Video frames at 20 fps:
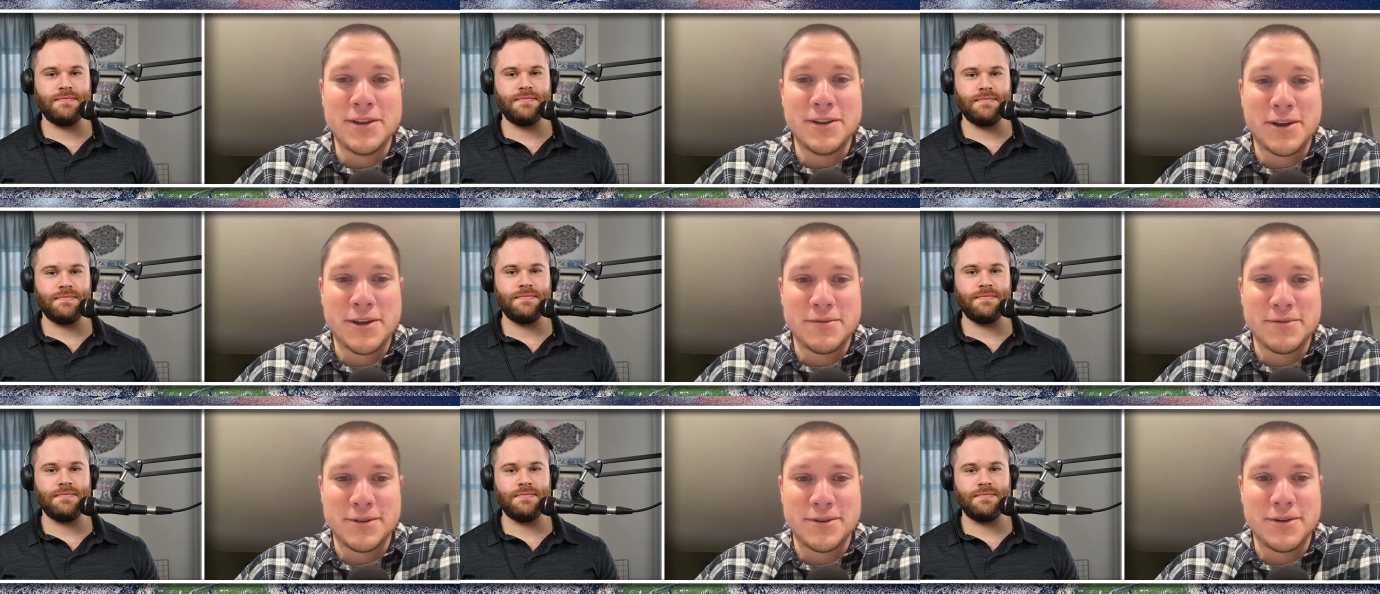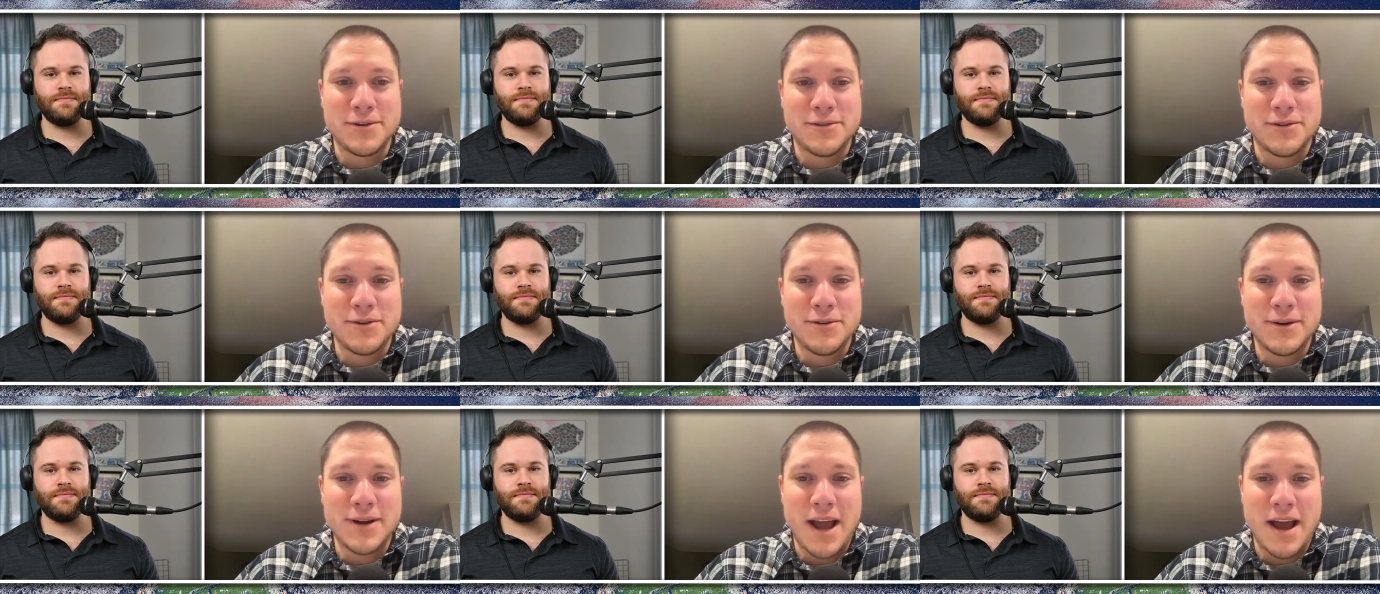Speaker 1: look at what they're
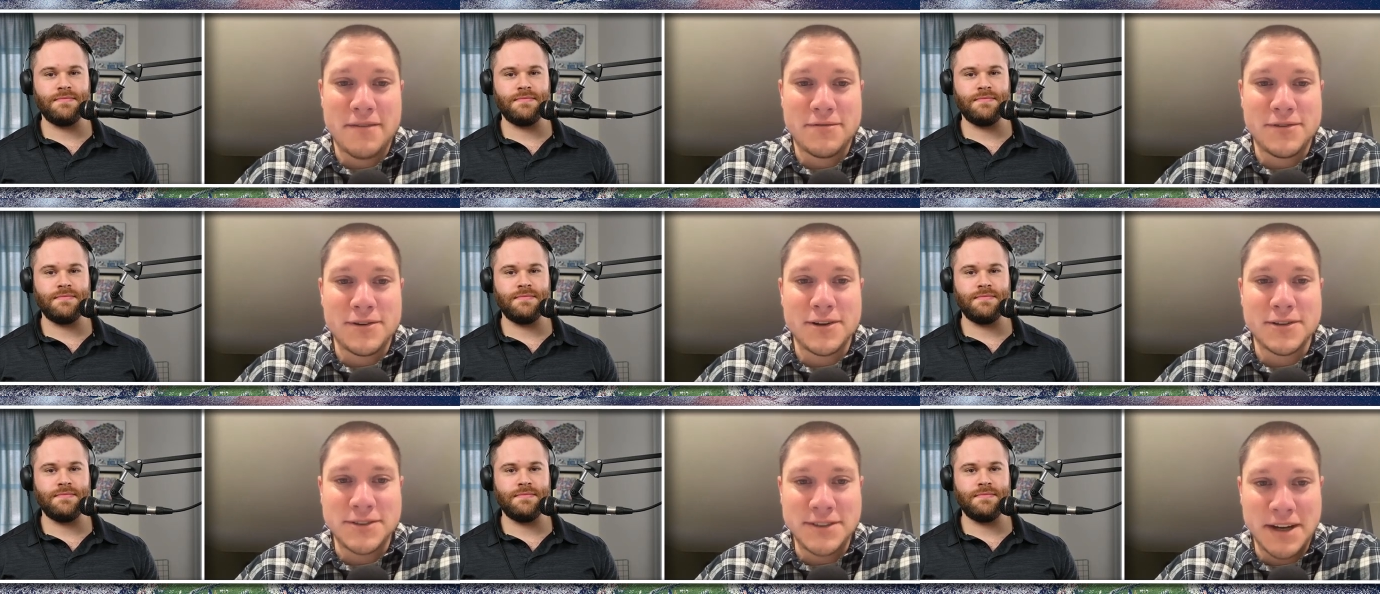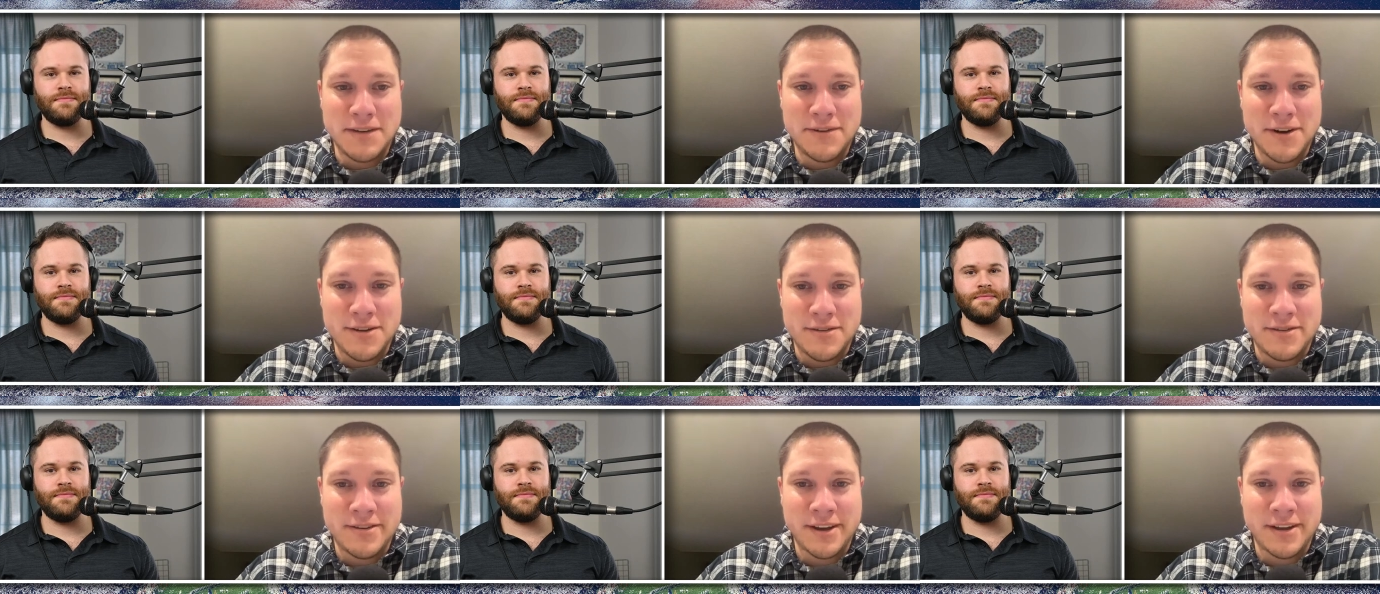doing after a
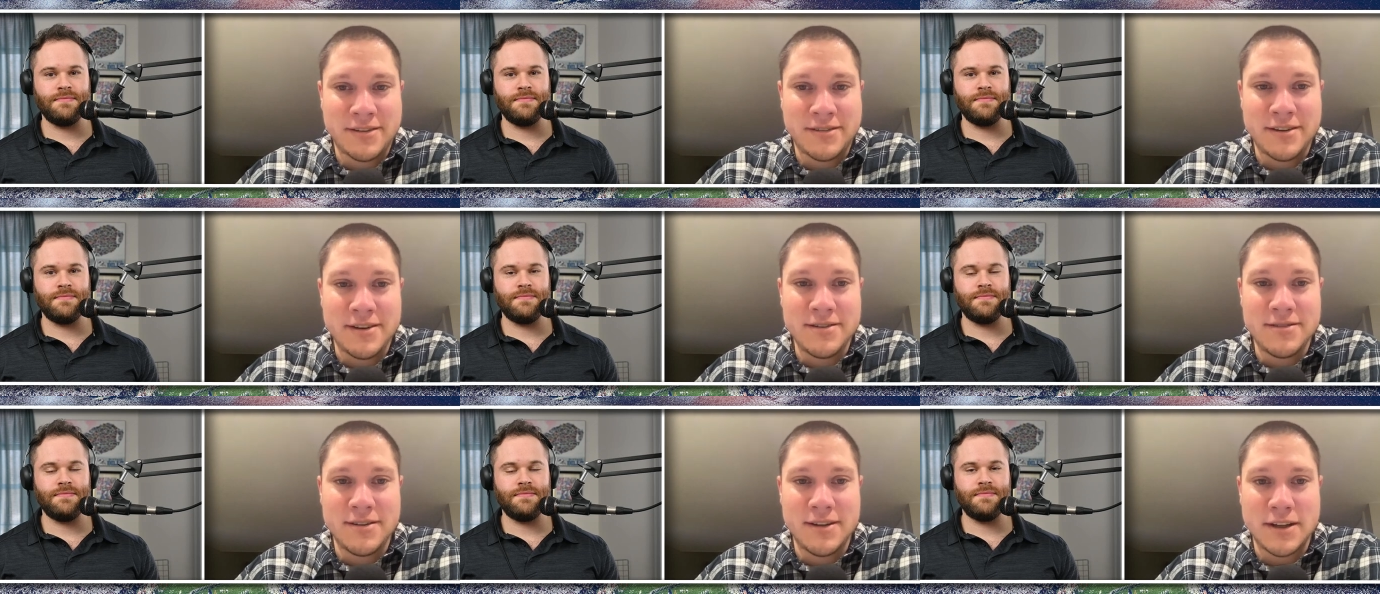7-6 season